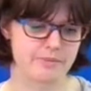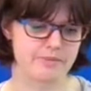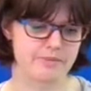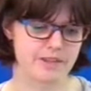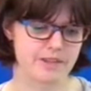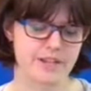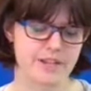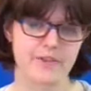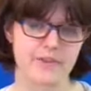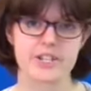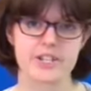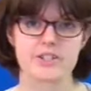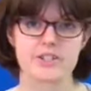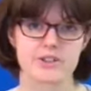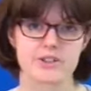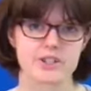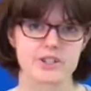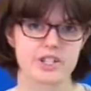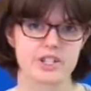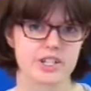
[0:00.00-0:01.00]
like a very
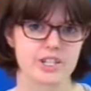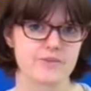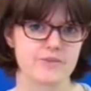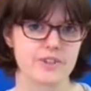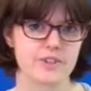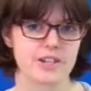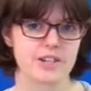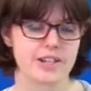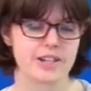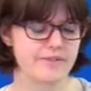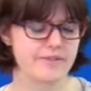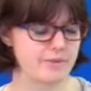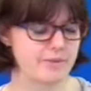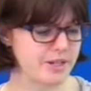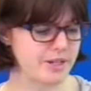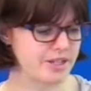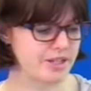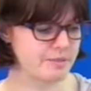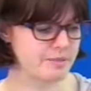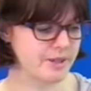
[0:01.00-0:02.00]
structured interview, like for
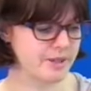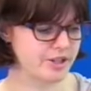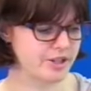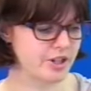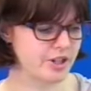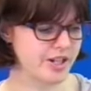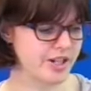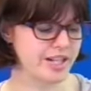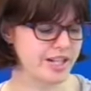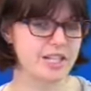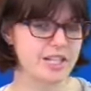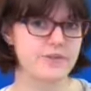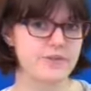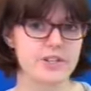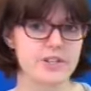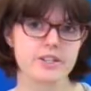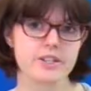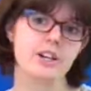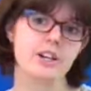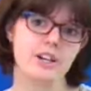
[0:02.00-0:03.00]
most of the special training
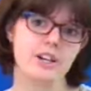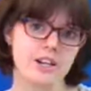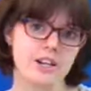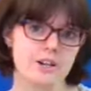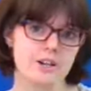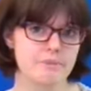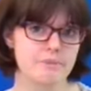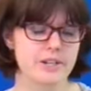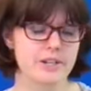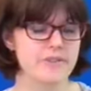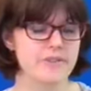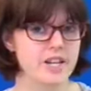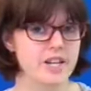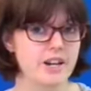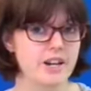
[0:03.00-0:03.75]
interviews, but if they